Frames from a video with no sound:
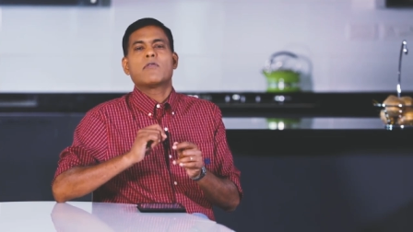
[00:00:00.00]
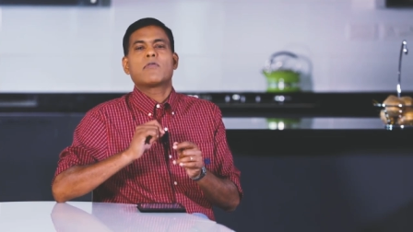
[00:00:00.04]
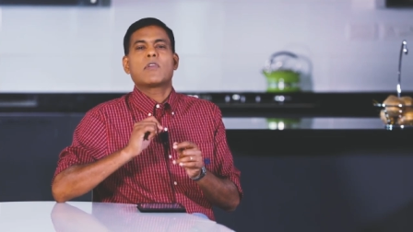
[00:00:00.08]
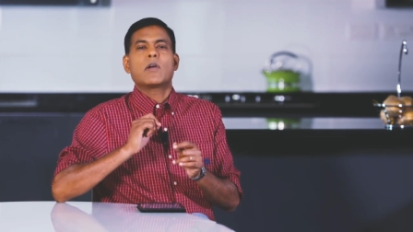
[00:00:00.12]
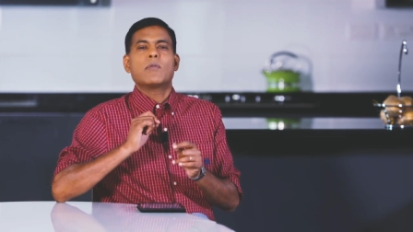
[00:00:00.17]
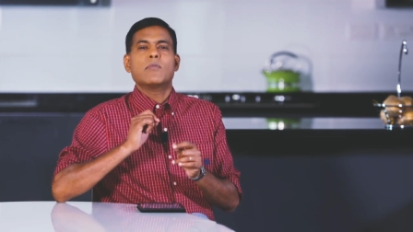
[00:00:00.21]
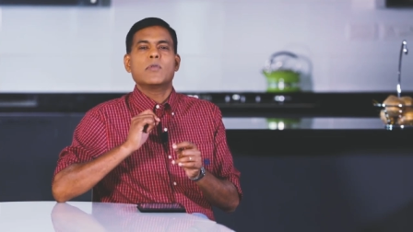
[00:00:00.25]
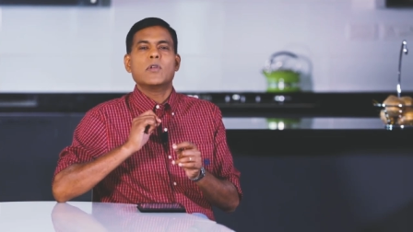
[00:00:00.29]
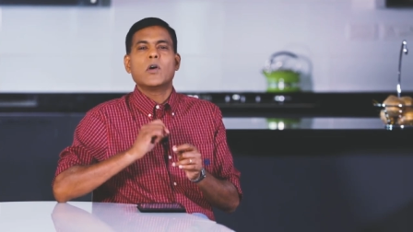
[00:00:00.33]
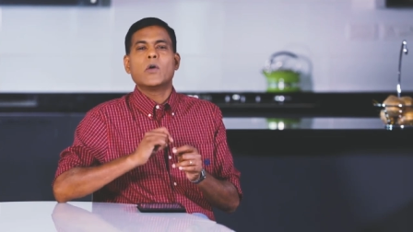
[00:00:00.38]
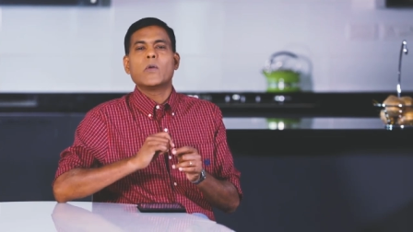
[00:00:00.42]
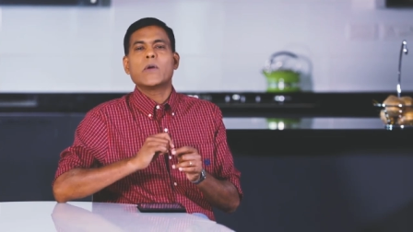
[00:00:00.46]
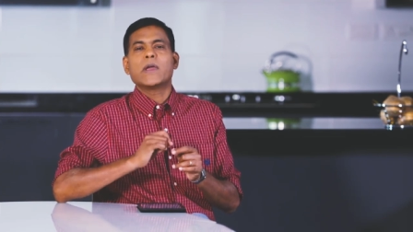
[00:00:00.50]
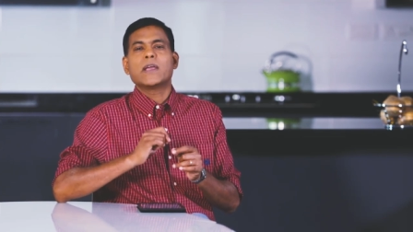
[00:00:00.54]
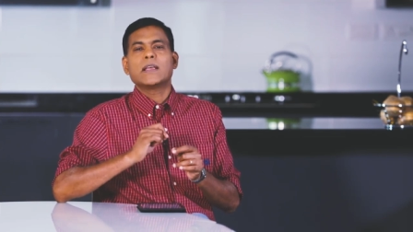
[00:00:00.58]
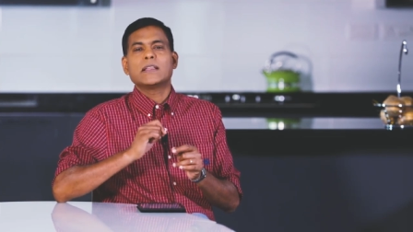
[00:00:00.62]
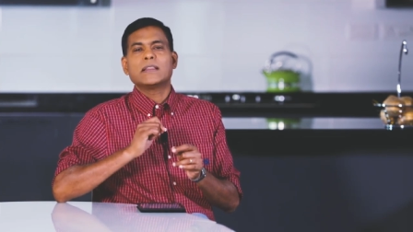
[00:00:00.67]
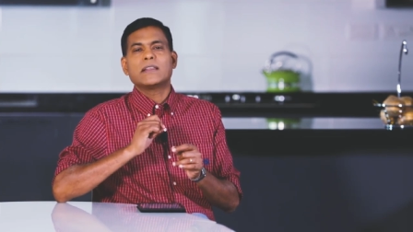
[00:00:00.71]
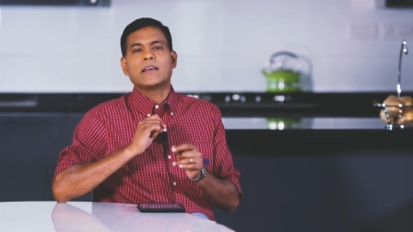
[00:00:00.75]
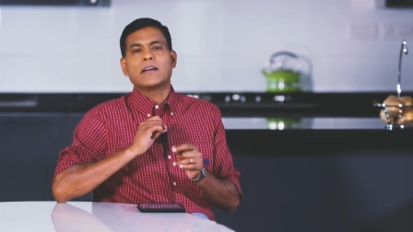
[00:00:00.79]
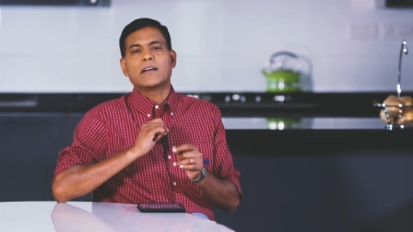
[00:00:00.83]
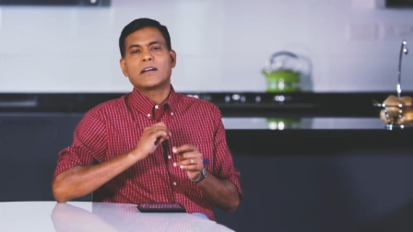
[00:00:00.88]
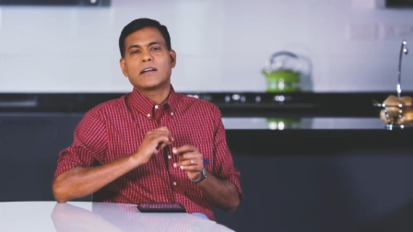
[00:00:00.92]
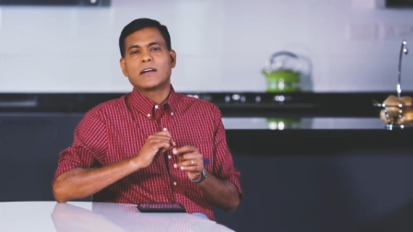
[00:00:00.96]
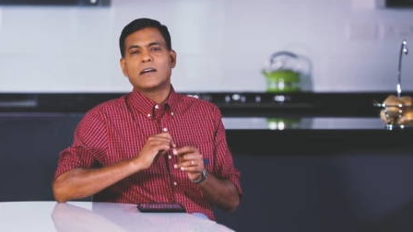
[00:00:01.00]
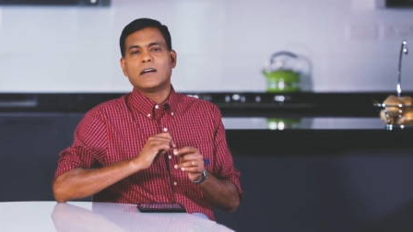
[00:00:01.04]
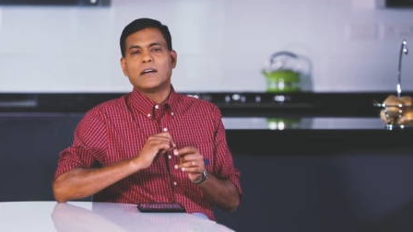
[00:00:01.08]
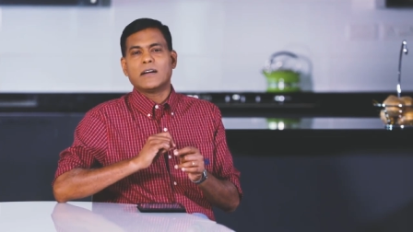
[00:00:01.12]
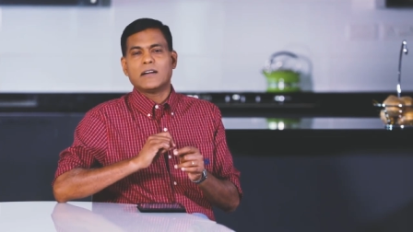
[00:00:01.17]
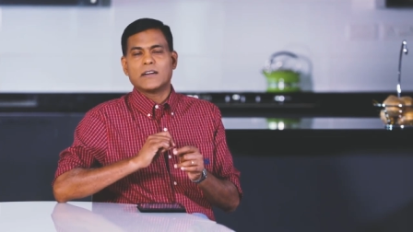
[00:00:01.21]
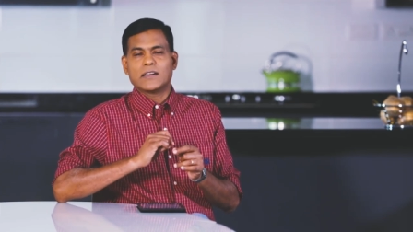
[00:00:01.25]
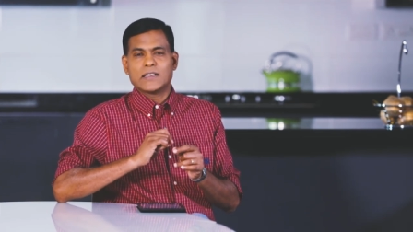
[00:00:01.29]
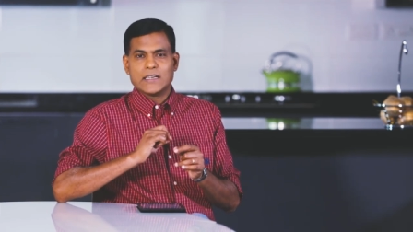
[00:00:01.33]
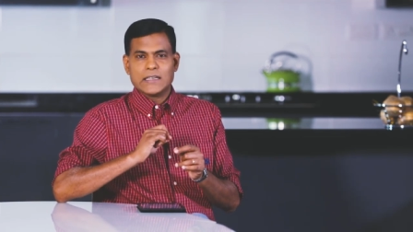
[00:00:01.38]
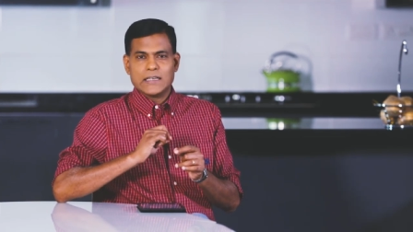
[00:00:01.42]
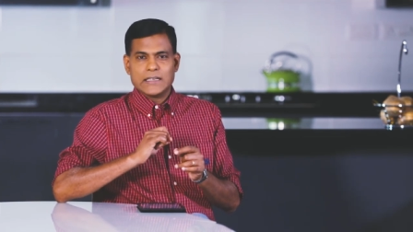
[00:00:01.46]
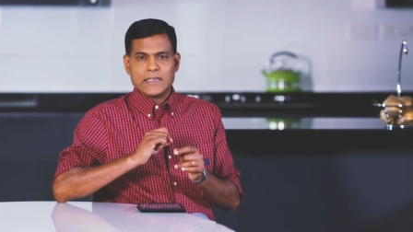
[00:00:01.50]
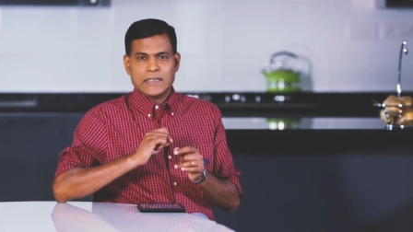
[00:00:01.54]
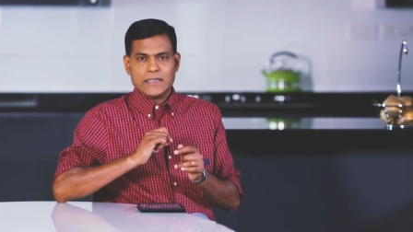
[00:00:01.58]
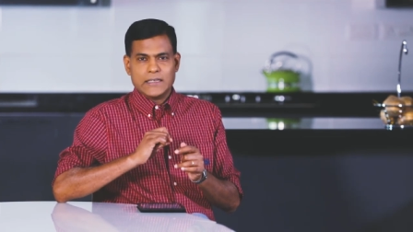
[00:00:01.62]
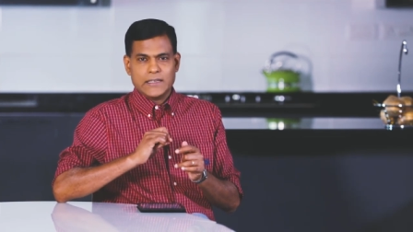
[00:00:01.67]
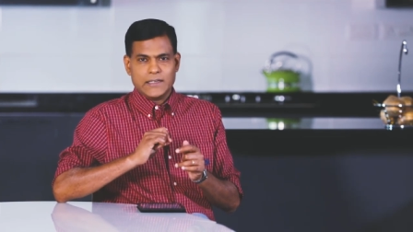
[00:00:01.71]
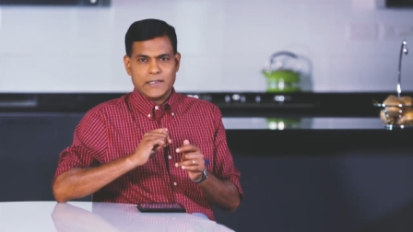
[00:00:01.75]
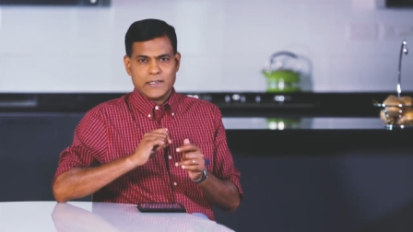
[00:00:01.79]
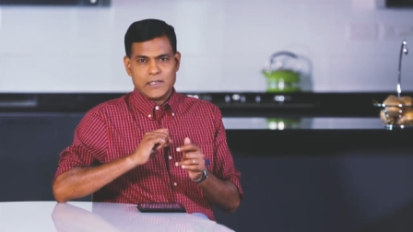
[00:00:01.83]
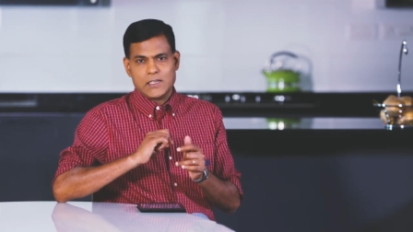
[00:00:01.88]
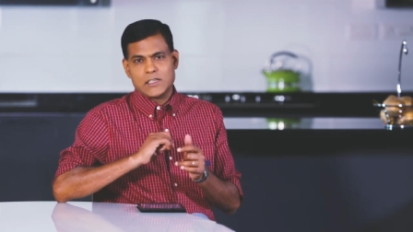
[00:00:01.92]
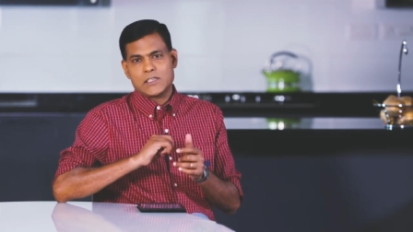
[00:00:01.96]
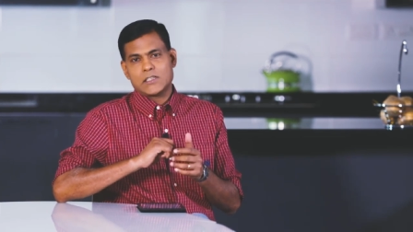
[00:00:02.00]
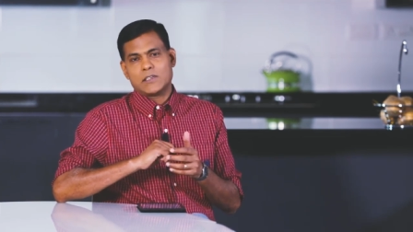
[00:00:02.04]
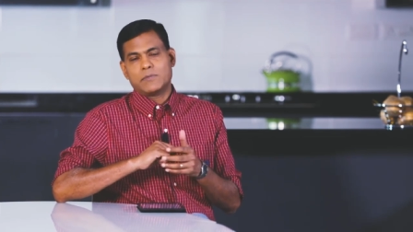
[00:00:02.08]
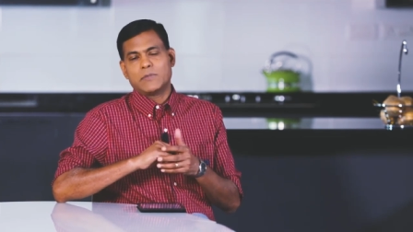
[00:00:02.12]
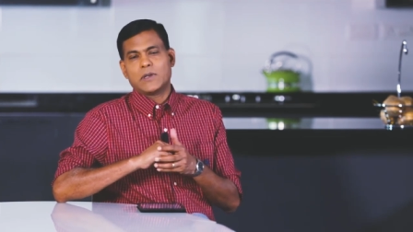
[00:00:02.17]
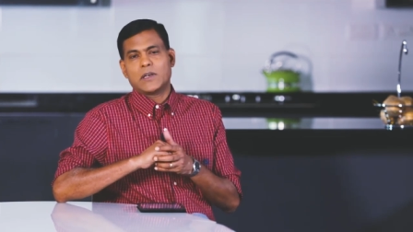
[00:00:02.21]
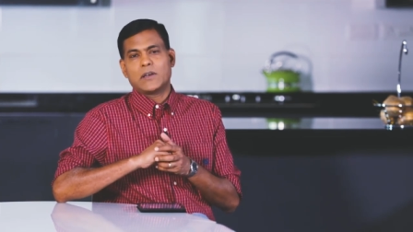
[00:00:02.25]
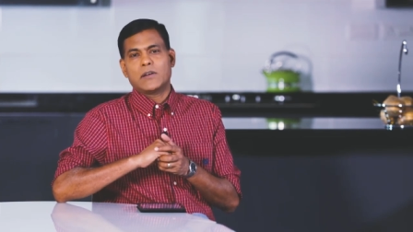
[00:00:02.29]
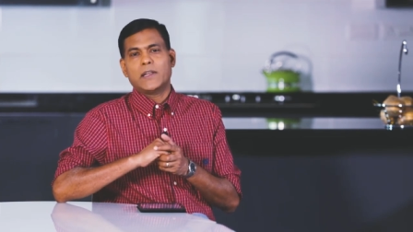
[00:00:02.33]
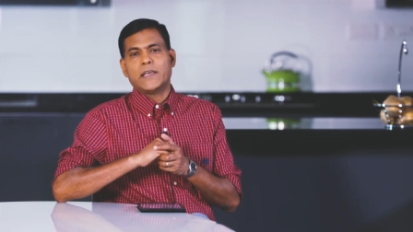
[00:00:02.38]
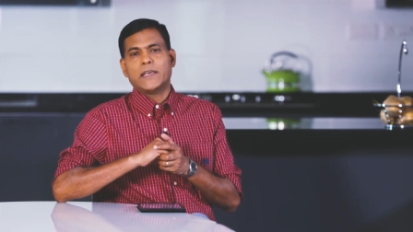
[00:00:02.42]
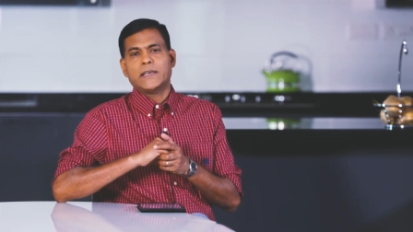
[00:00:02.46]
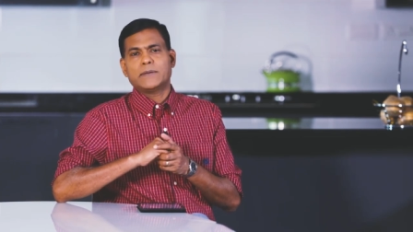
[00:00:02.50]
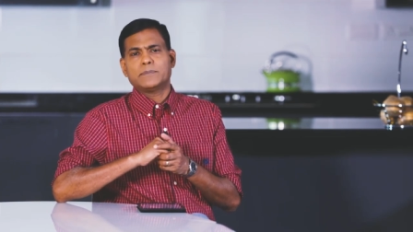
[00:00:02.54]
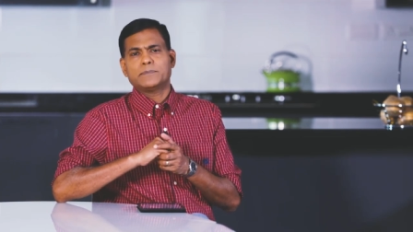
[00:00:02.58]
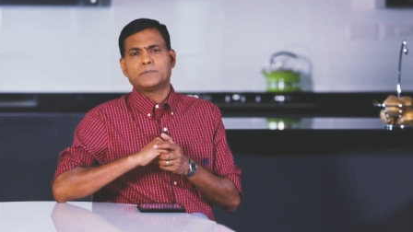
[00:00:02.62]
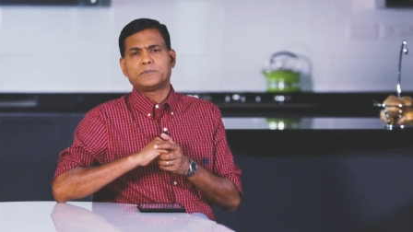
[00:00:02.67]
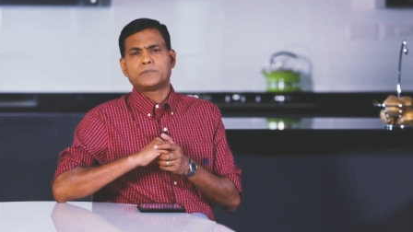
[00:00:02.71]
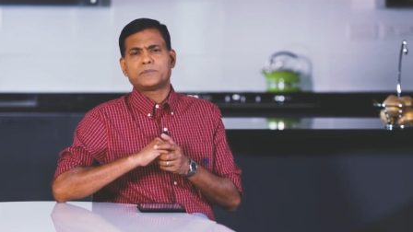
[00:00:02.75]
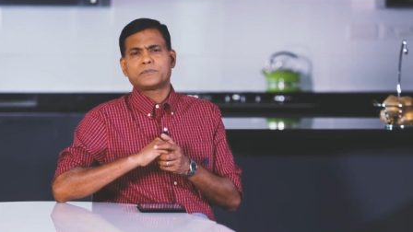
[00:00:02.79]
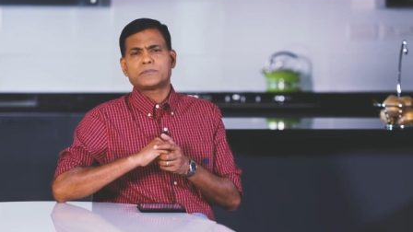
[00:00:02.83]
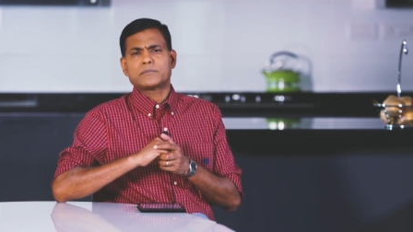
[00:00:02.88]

from knowing their God intimately.